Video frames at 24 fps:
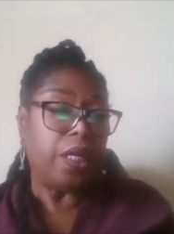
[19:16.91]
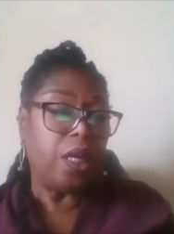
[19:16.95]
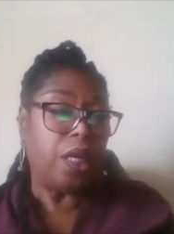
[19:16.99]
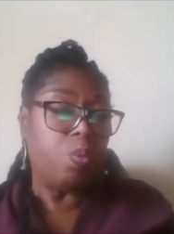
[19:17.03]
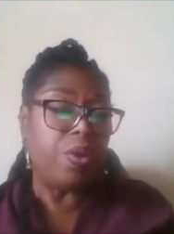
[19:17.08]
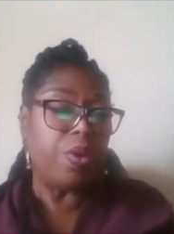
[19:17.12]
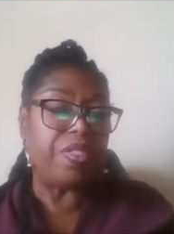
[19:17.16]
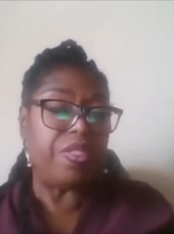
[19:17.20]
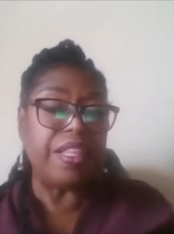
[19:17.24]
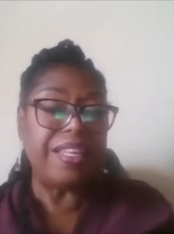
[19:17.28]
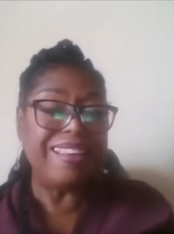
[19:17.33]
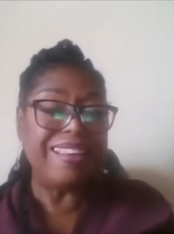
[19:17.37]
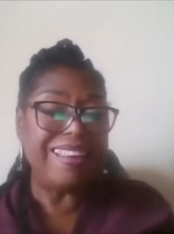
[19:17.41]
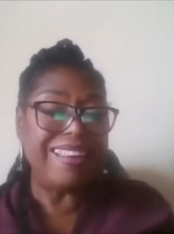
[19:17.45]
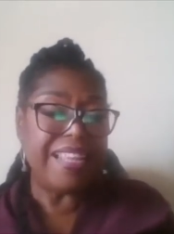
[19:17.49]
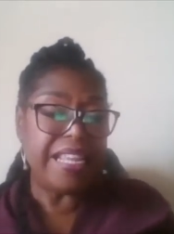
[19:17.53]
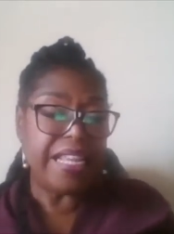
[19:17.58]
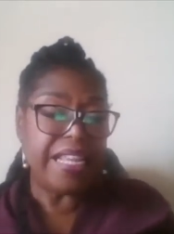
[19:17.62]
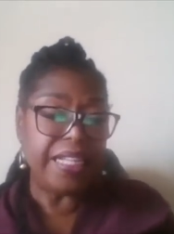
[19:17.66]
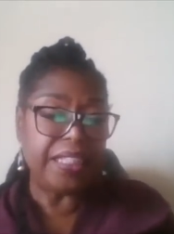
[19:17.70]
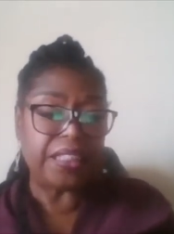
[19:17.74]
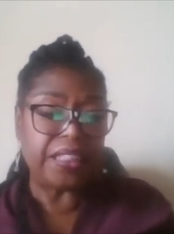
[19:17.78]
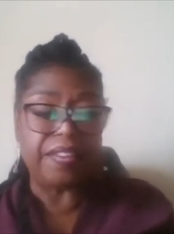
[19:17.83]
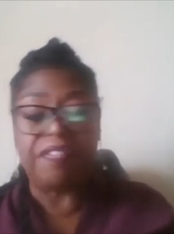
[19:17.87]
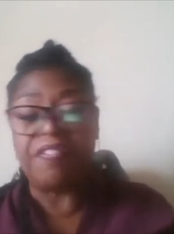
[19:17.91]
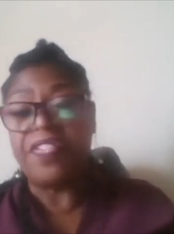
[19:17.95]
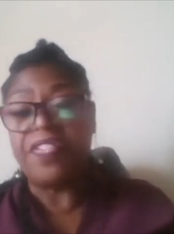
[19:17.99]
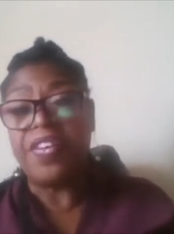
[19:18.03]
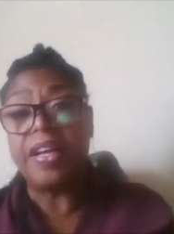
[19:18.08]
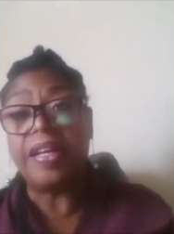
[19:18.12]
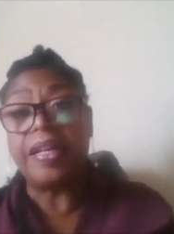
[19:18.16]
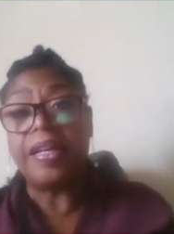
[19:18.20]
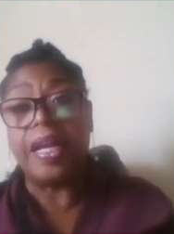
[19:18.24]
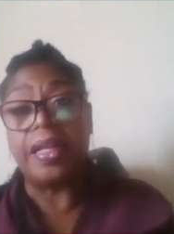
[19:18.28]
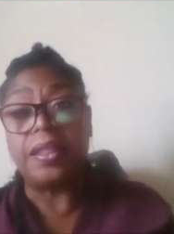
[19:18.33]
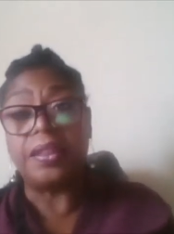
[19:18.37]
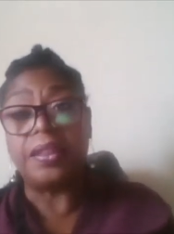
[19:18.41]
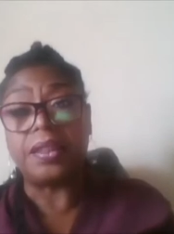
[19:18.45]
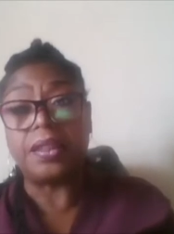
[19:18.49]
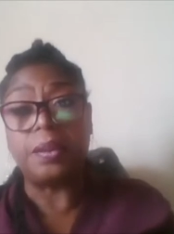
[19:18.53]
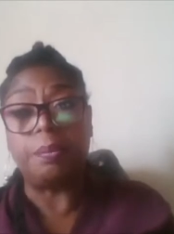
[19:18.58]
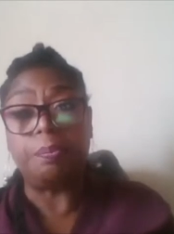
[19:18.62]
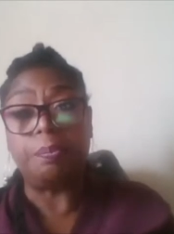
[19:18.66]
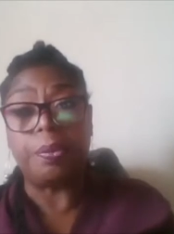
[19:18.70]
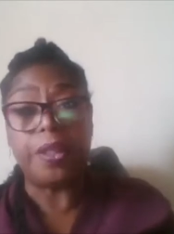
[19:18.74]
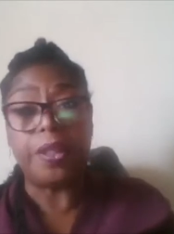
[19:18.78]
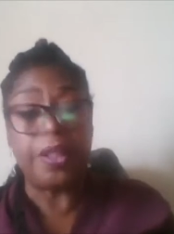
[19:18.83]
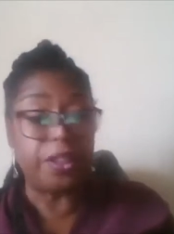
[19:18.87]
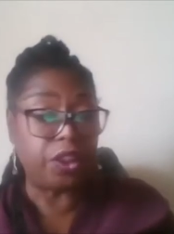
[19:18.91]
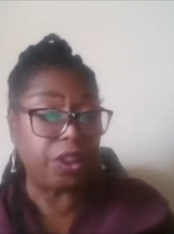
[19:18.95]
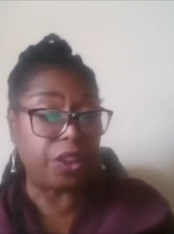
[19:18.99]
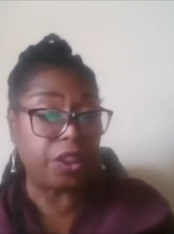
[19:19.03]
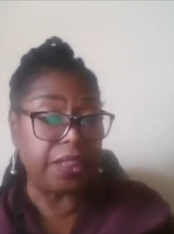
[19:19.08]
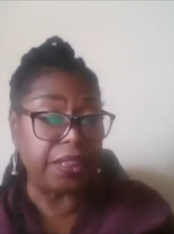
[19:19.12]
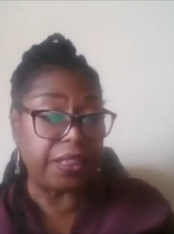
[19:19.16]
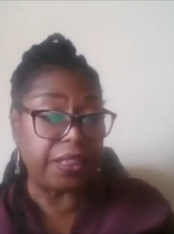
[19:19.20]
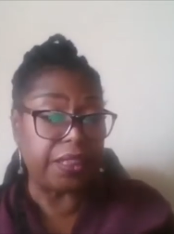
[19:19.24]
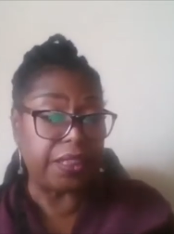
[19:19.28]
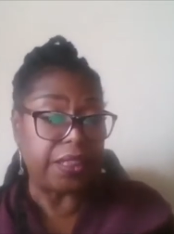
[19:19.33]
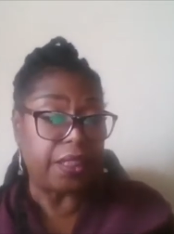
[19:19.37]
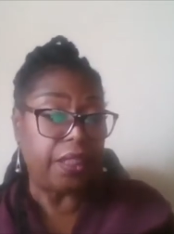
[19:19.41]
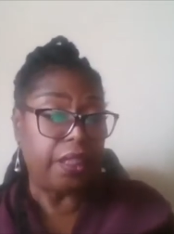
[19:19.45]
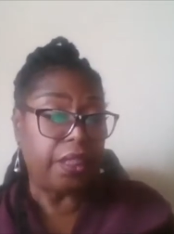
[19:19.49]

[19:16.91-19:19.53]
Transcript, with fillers: with the need to finance the purchase